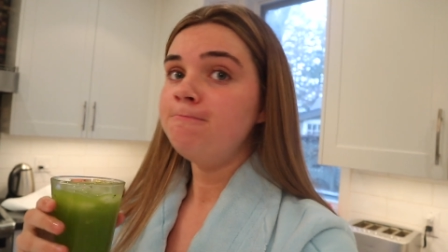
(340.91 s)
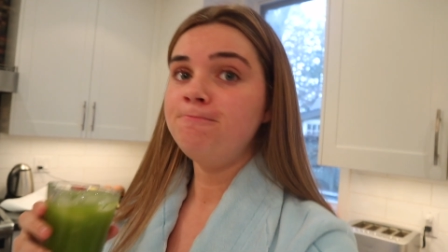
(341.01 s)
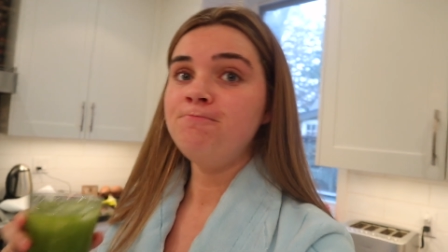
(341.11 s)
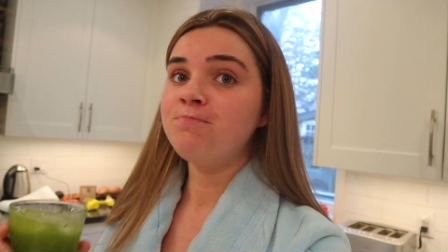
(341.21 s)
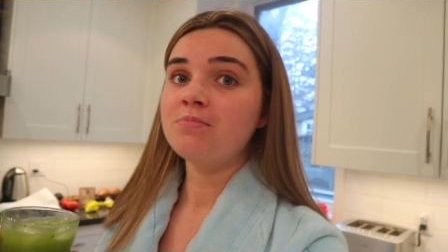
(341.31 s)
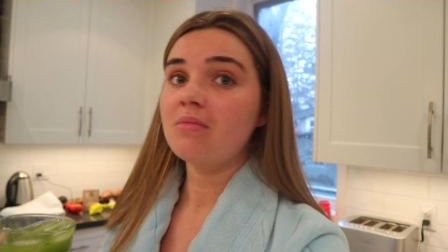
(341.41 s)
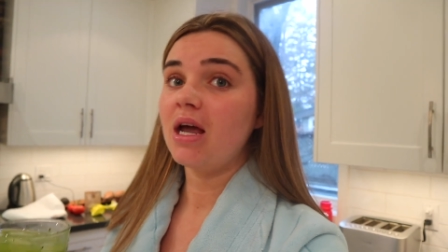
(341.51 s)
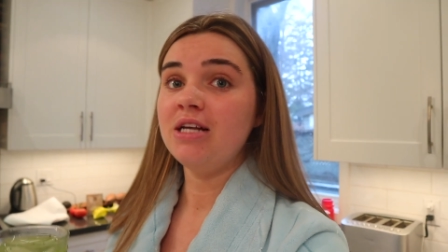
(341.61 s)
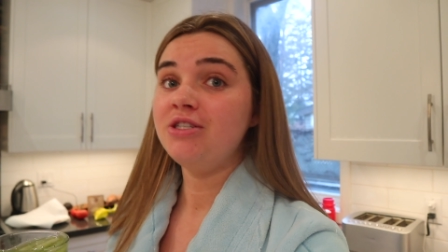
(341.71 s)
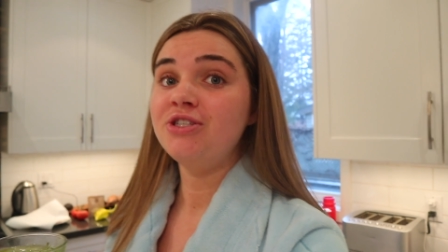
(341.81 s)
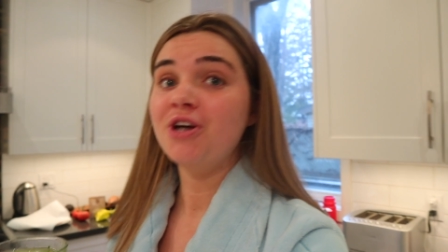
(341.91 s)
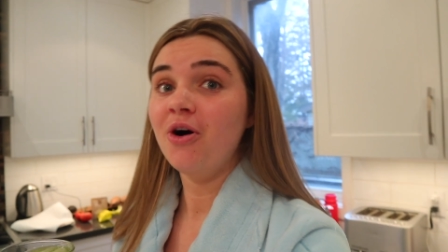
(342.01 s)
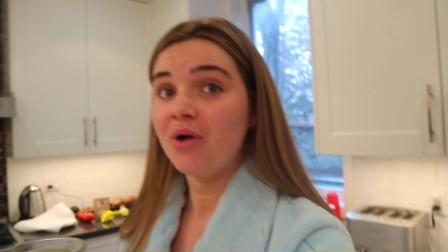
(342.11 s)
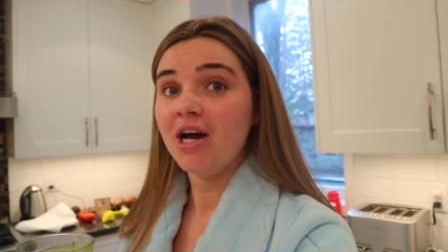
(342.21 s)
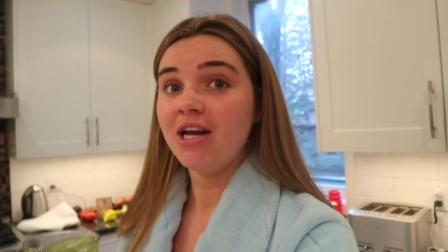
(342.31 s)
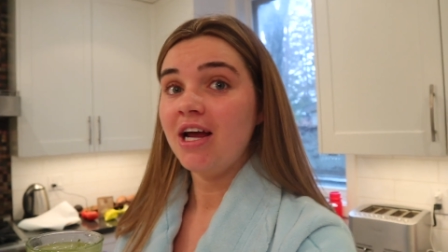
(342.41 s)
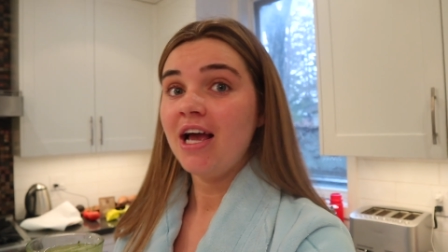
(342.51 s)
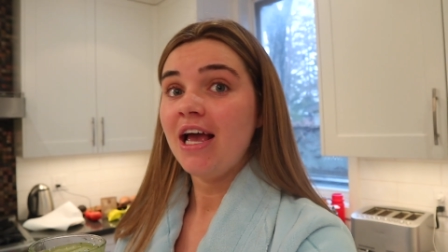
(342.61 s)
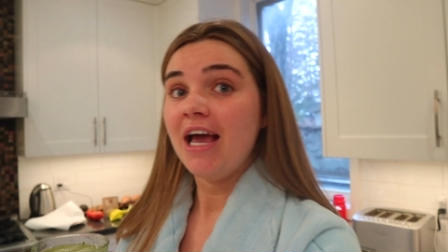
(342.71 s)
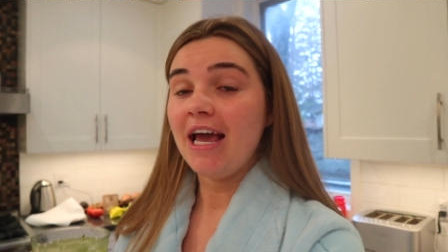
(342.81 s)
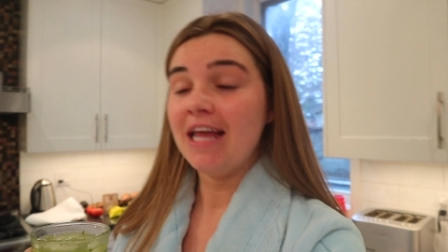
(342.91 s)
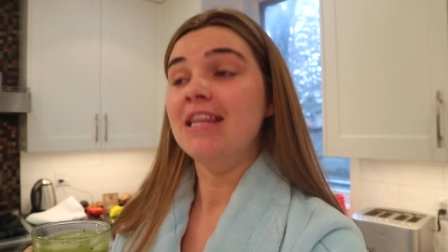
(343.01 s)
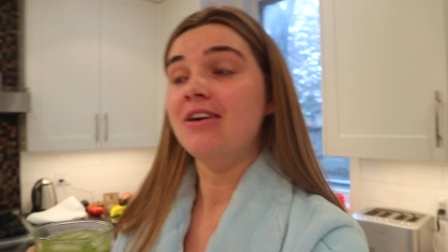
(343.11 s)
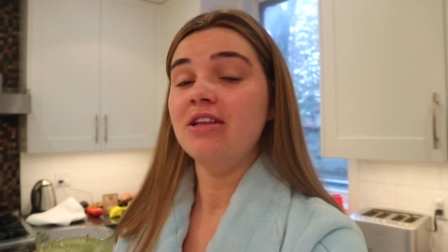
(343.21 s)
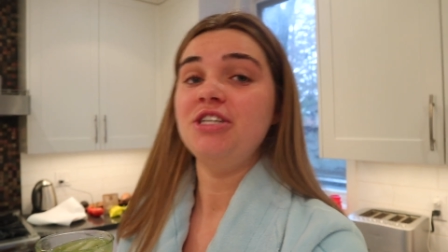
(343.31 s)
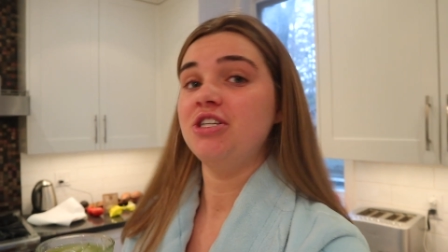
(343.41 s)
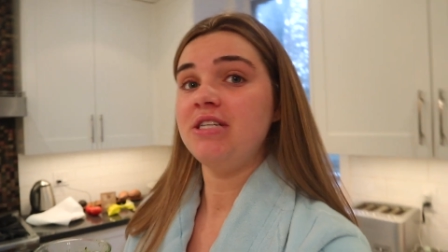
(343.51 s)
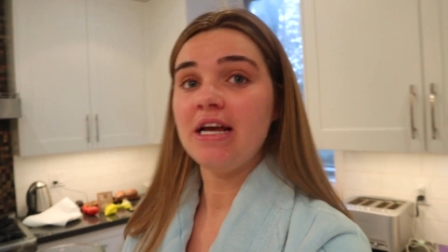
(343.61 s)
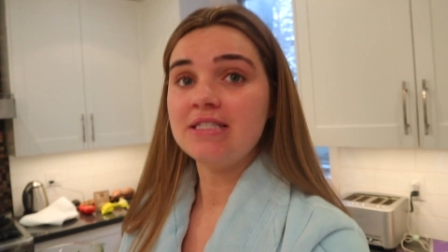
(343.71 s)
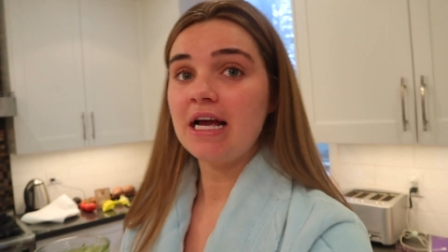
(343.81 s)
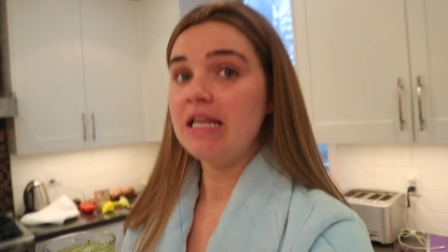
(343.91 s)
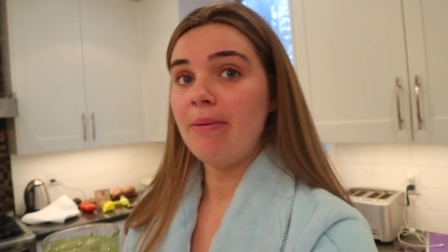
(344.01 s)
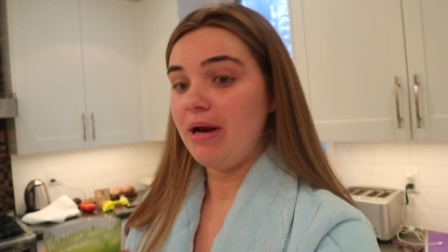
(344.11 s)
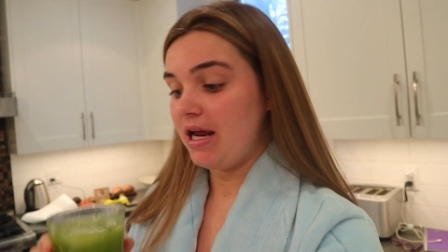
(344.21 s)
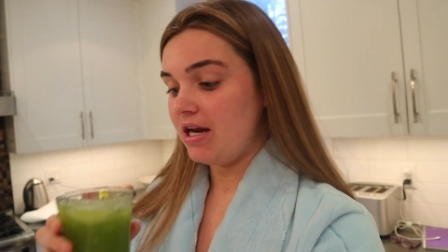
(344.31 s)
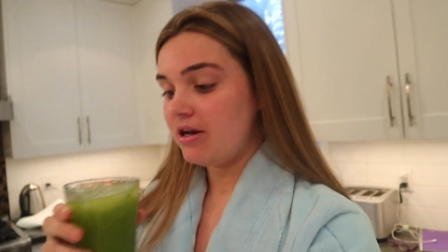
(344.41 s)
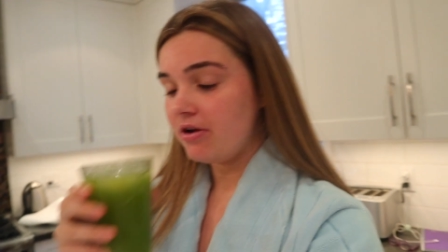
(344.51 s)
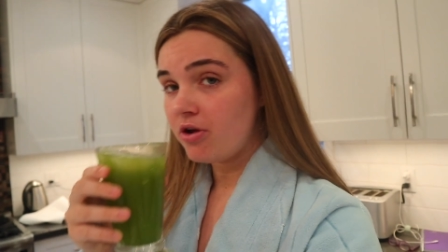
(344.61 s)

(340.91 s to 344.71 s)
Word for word: Mm, it's so good. It literally just tastes like lemonade.